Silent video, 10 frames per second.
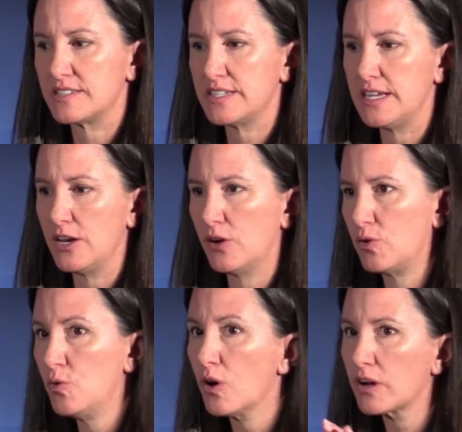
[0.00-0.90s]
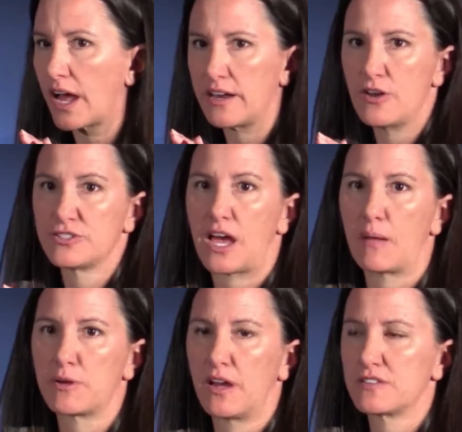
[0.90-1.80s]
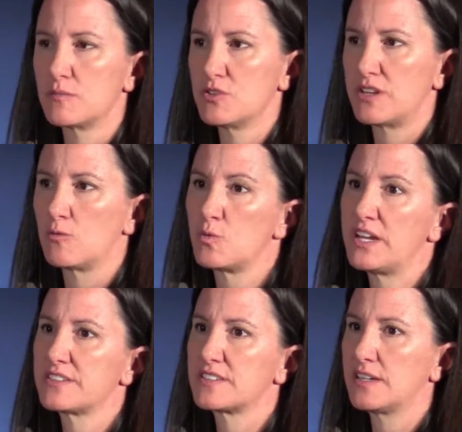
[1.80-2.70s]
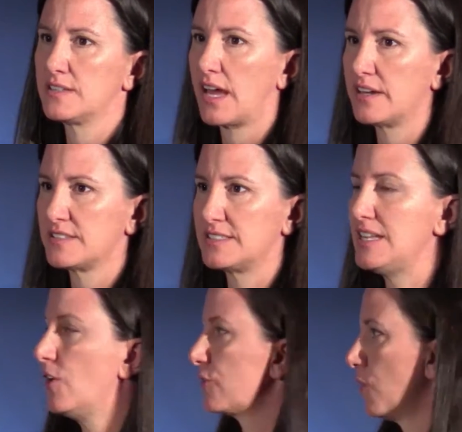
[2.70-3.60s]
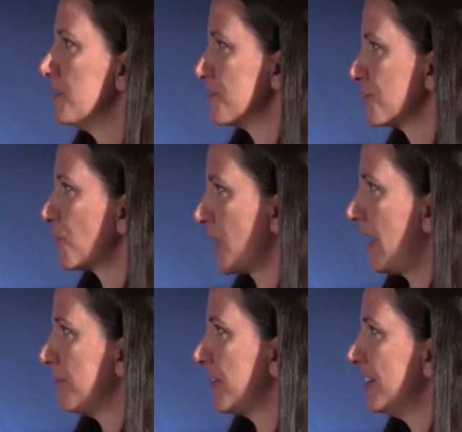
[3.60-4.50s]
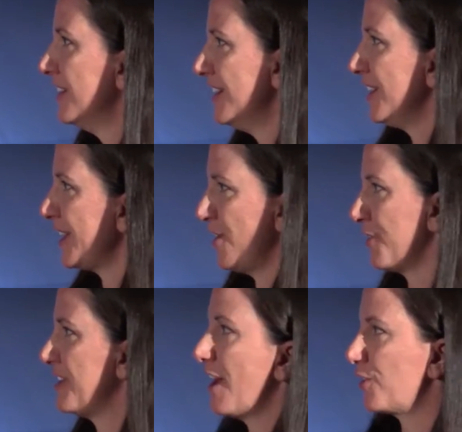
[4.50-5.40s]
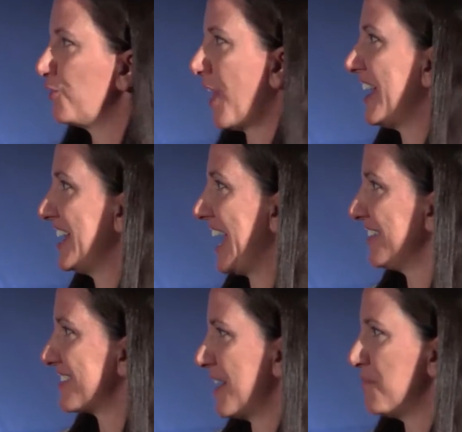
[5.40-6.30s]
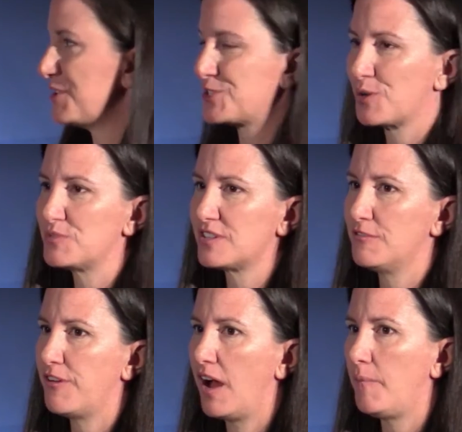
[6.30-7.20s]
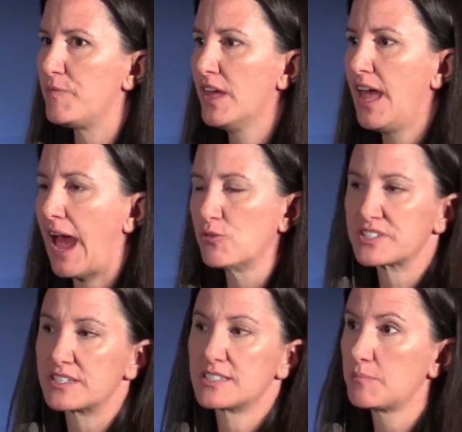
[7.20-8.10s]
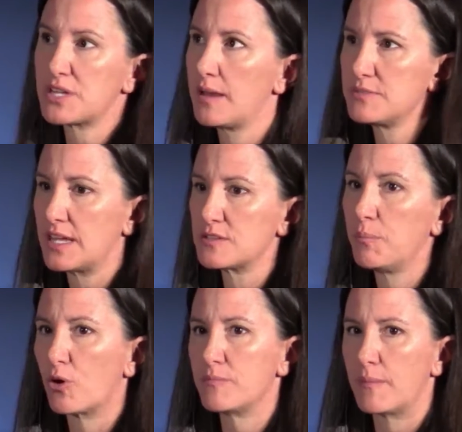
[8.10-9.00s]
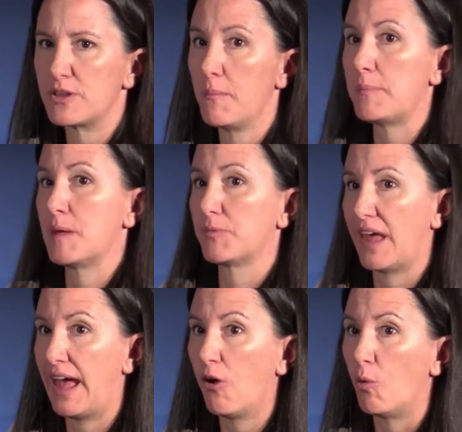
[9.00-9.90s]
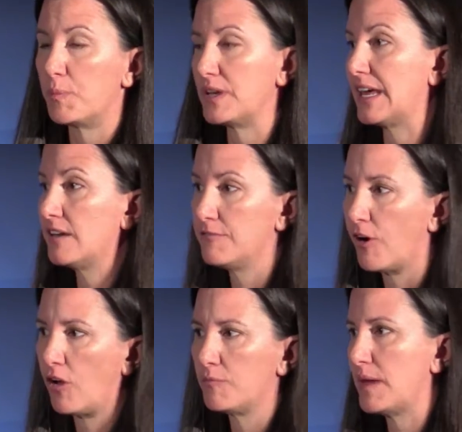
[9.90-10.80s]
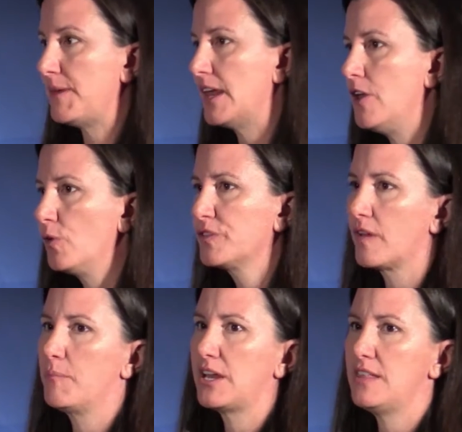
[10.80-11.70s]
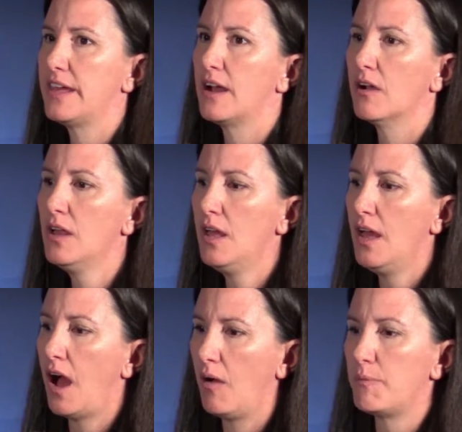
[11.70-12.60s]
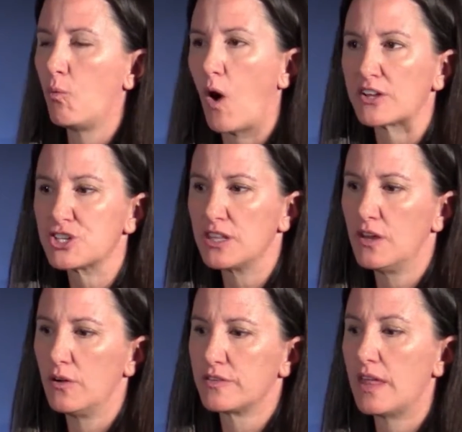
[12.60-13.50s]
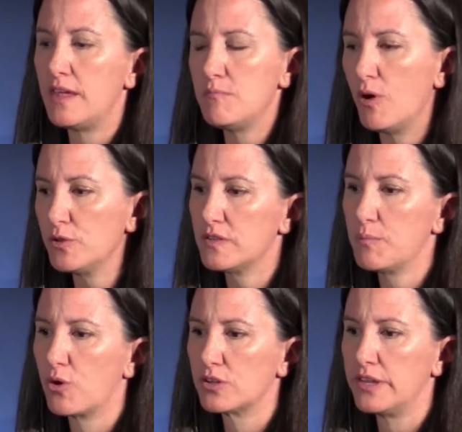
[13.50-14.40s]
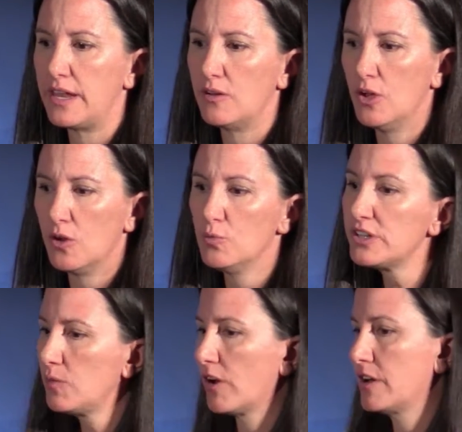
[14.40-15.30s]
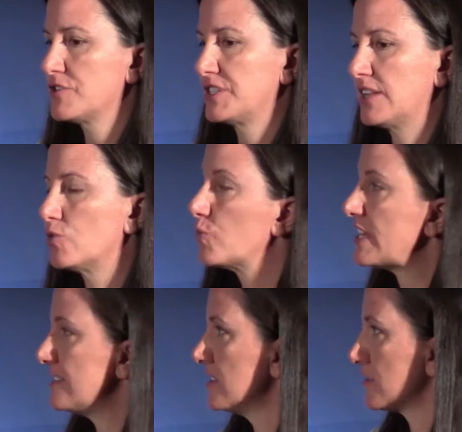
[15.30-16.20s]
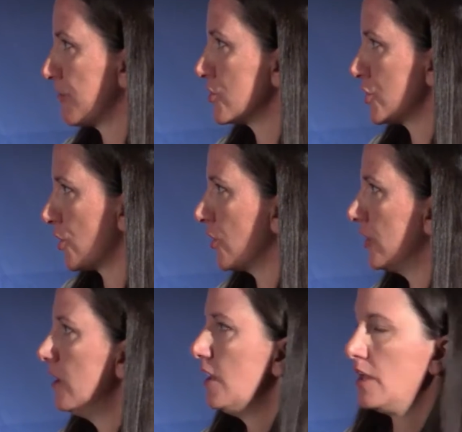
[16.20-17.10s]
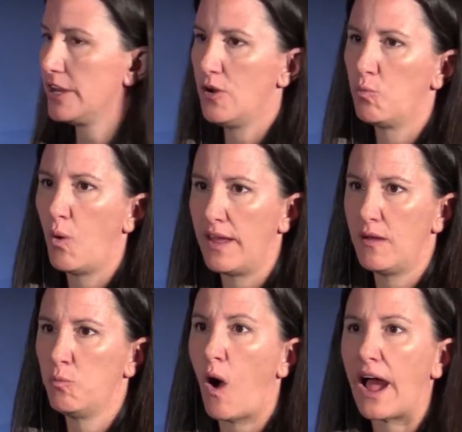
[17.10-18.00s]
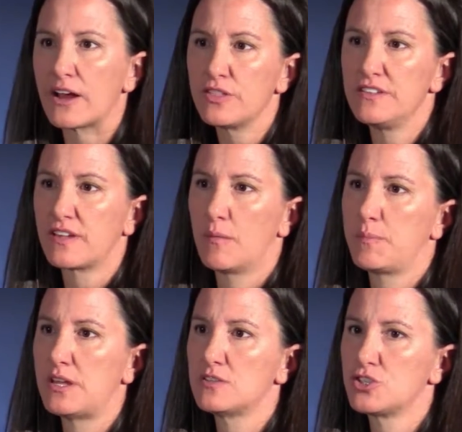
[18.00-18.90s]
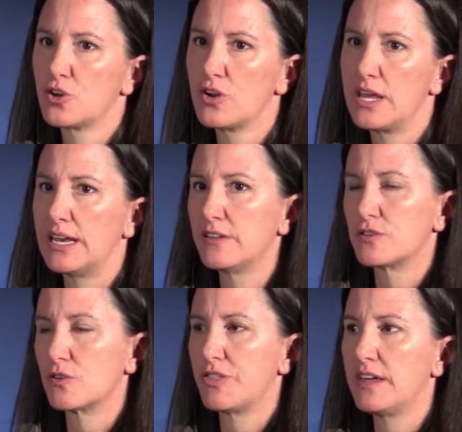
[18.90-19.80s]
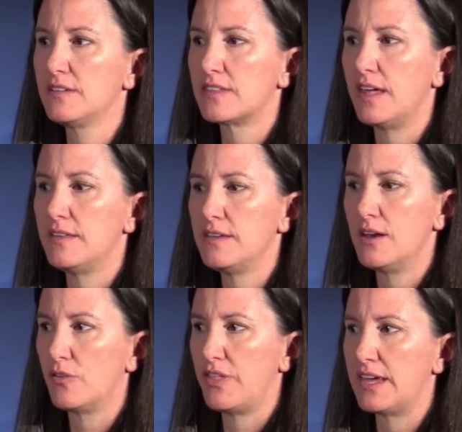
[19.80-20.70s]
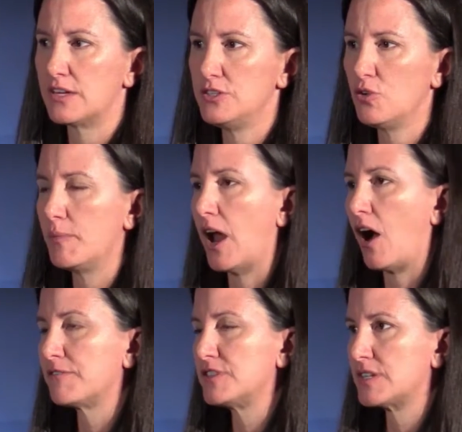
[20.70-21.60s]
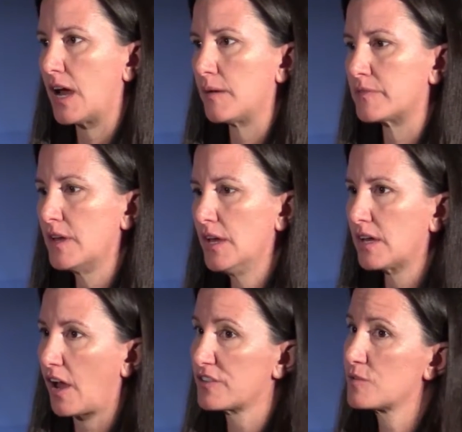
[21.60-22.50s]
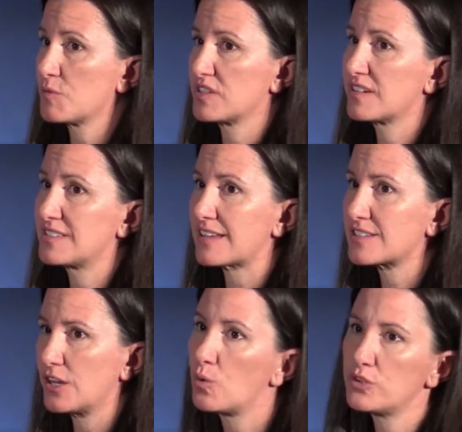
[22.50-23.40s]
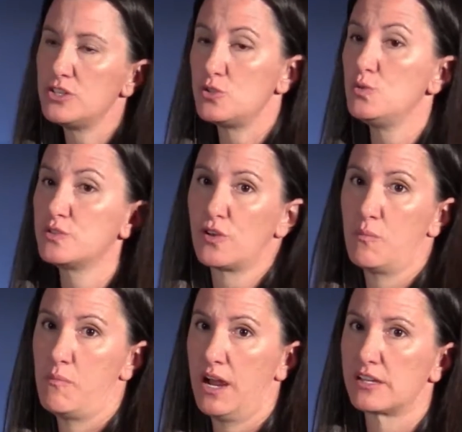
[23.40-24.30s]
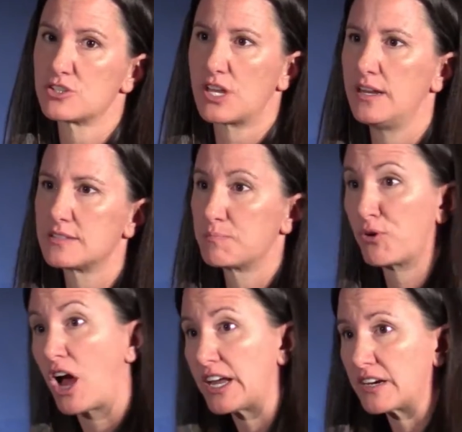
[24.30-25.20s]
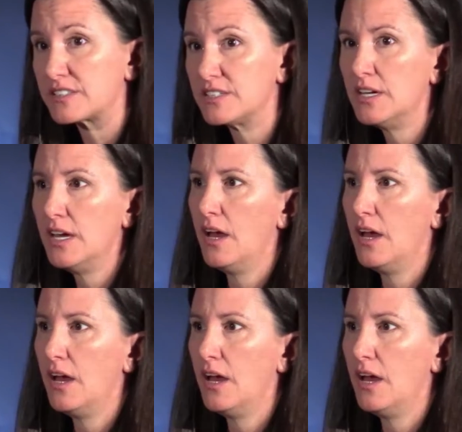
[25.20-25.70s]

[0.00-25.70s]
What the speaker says: to see, who are kind of your top customers at risk, and kind of see those ones who sort of have the yellow light against them in terms of at risk. Because sometimes as a board member, you might be able to help and get involved. Maybe you know somebody there. But watching those, and then most importantly, really want to understand the reasons for churn. Why are these companies churning, and is there things that they can do? Oftentimes customer success can only do so much, and it's product